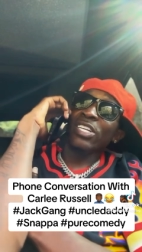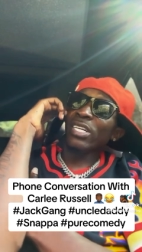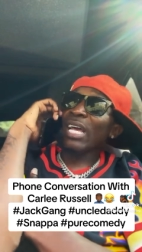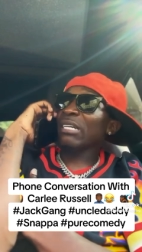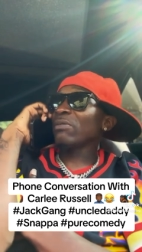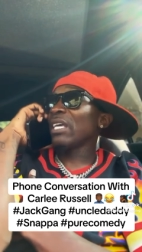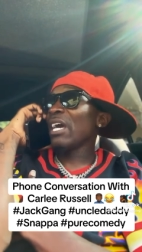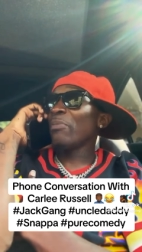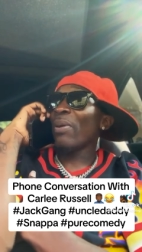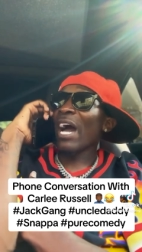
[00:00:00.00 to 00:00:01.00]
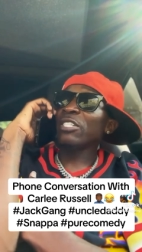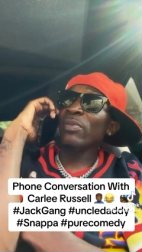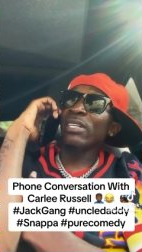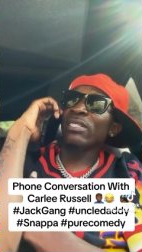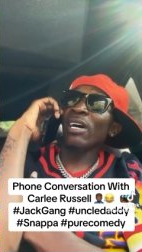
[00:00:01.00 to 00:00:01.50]
she got some can of pottage
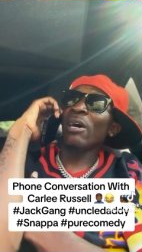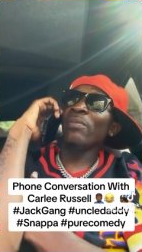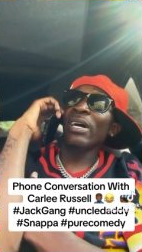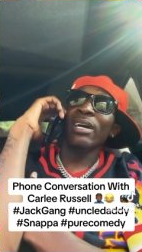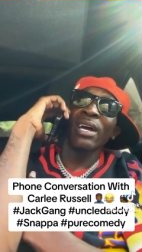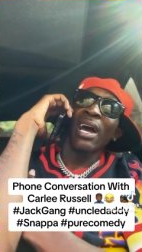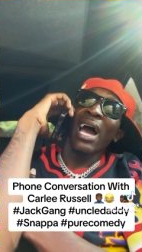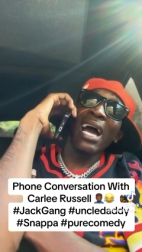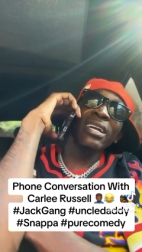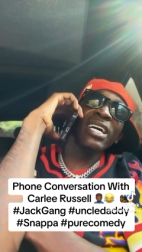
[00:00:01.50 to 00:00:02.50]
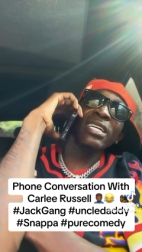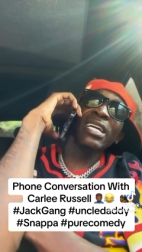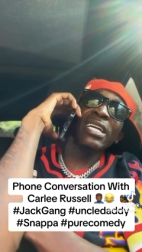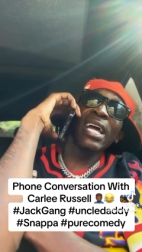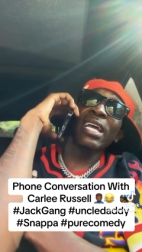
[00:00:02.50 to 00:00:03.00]
meat or something, but out there
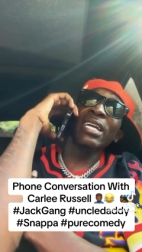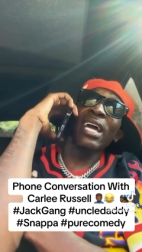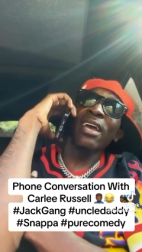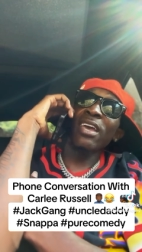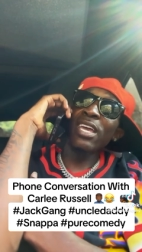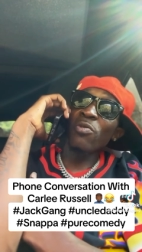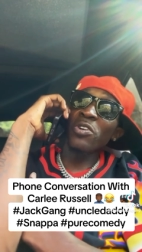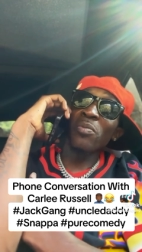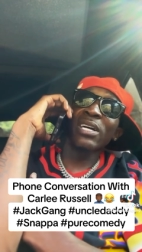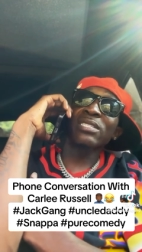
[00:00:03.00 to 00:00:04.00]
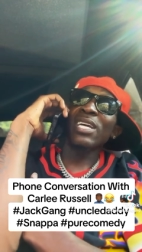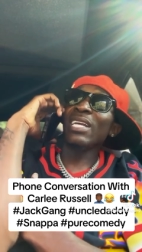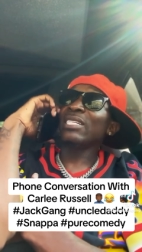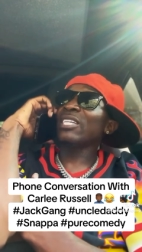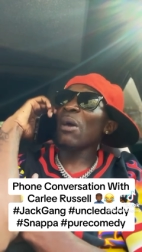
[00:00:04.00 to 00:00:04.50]
in that in that heat with the
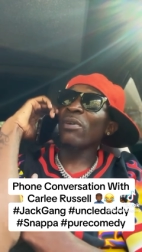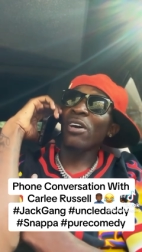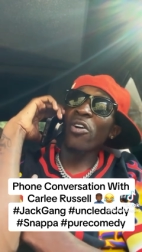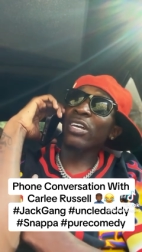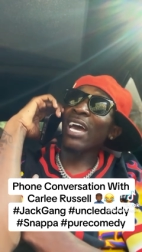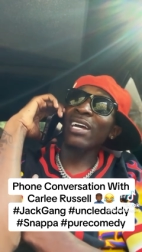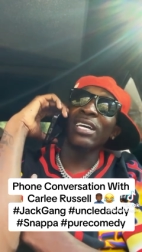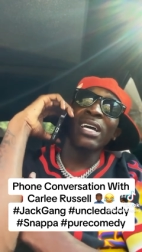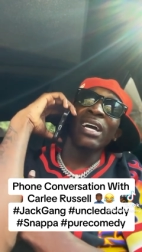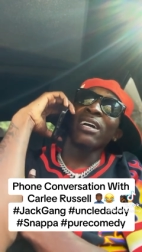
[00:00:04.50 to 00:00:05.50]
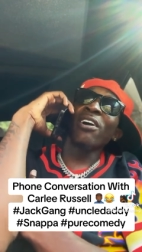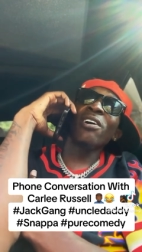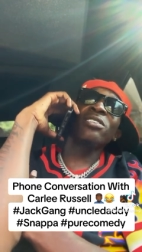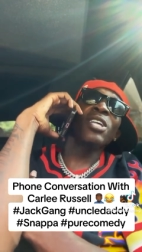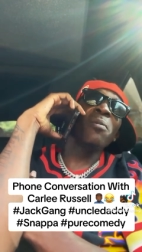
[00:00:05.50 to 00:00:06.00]
mosquitoes and salmon coquette, Girl,
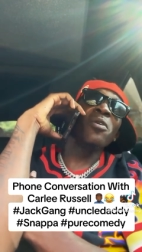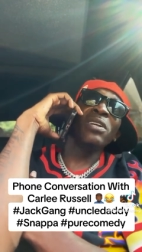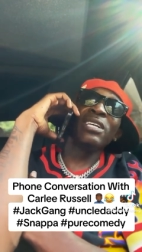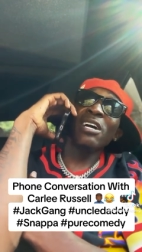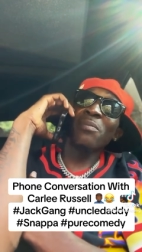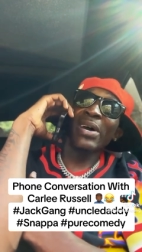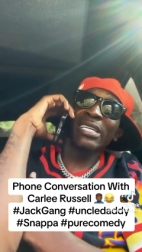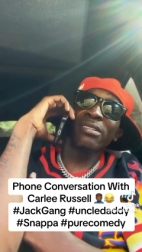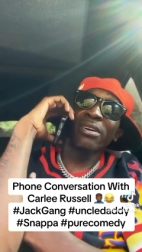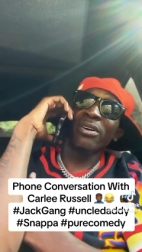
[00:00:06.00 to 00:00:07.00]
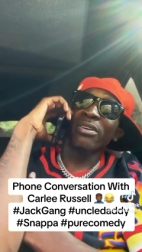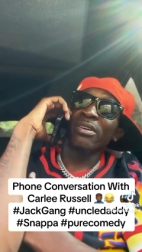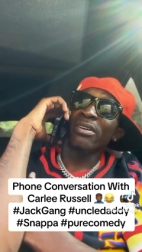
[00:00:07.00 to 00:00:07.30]
your stomach gonna be damn messed up.